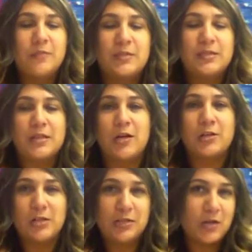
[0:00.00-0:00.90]

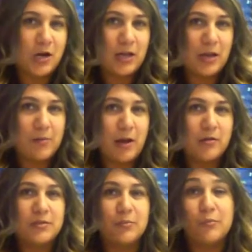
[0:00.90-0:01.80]
discussion and talking
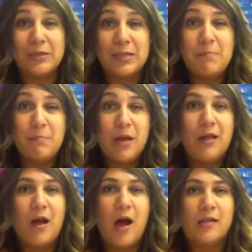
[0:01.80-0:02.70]
about some really
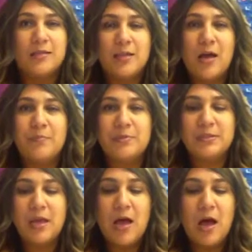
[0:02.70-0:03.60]
big
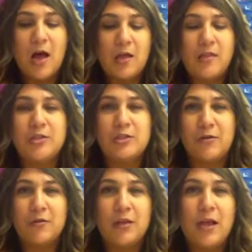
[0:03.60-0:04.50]
concepts that
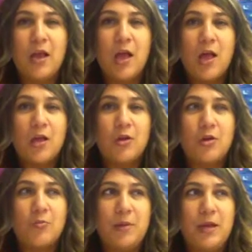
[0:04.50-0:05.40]
generally
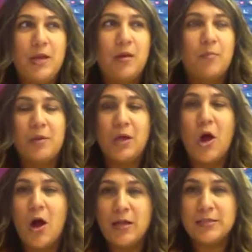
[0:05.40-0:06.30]
could be
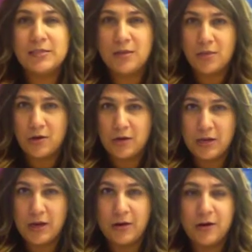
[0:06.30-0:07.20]
beyond their
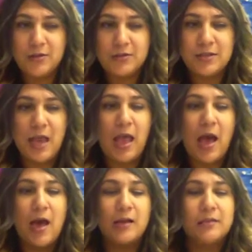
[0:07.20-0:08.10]
years,
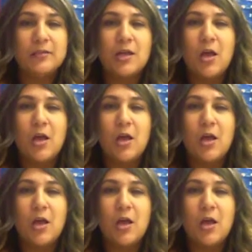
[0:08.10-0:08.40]
and